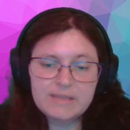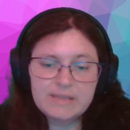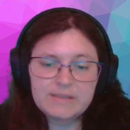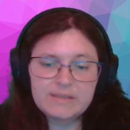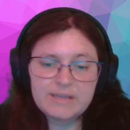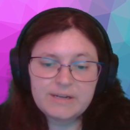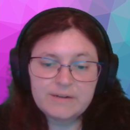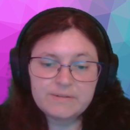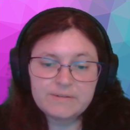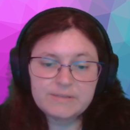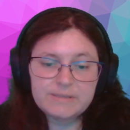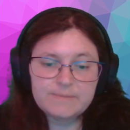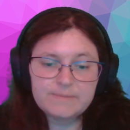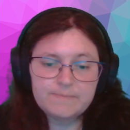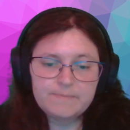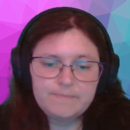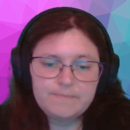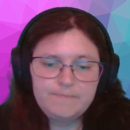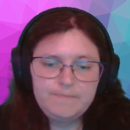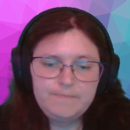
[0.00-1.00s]
There's
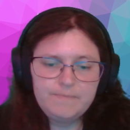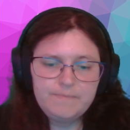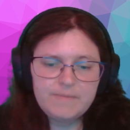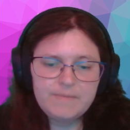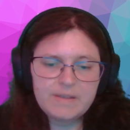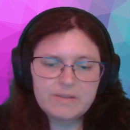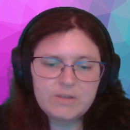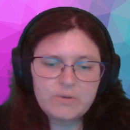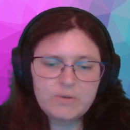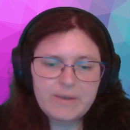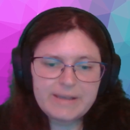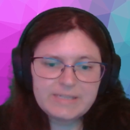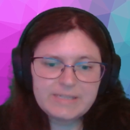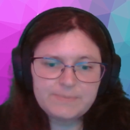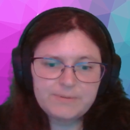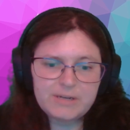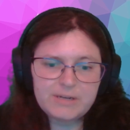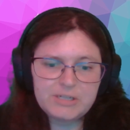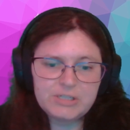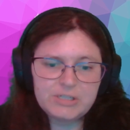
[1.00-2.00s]
new
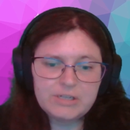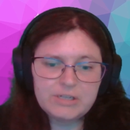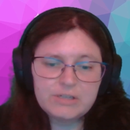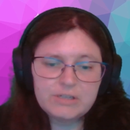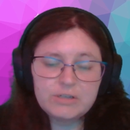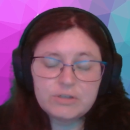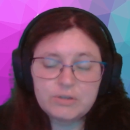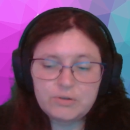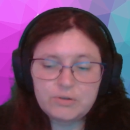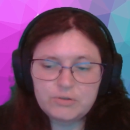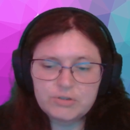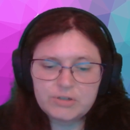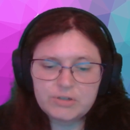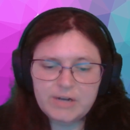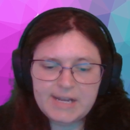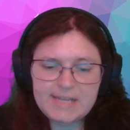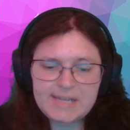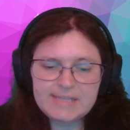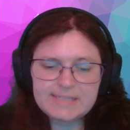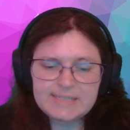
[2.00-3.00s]
aspiration, new
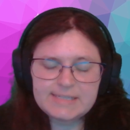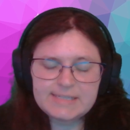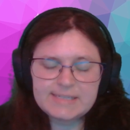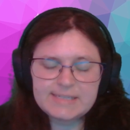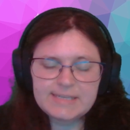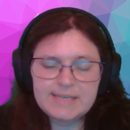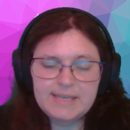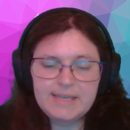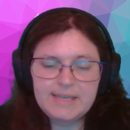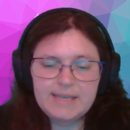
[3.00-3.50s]
traits.